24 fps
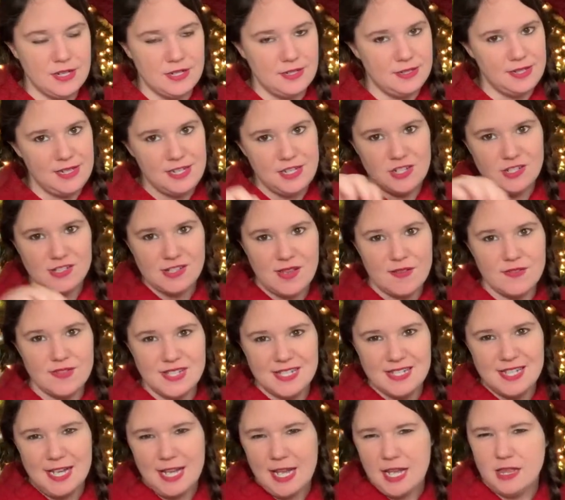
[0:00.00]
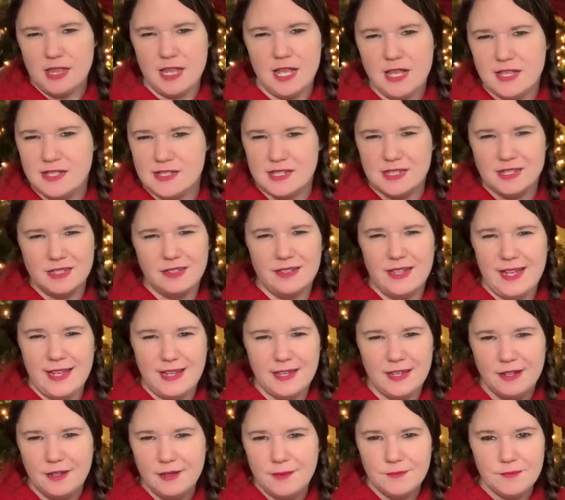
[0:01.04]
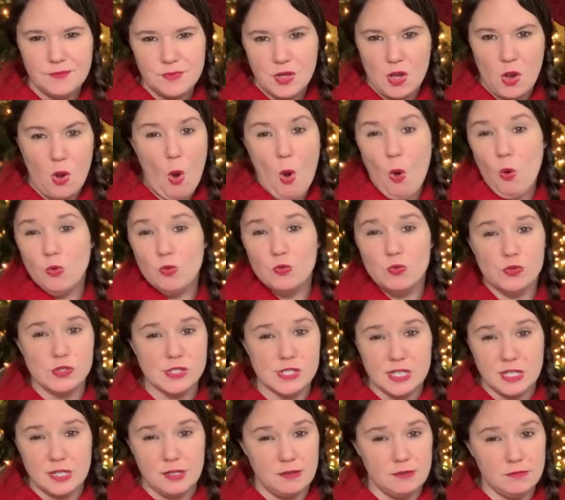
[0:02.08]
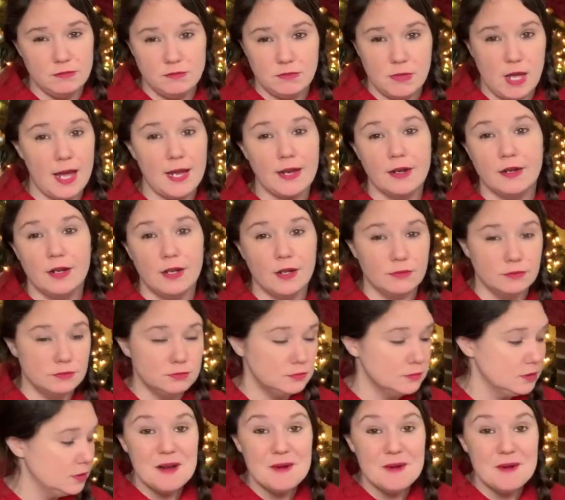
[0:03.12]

And he just loves sticking things in the like holes and I don't know.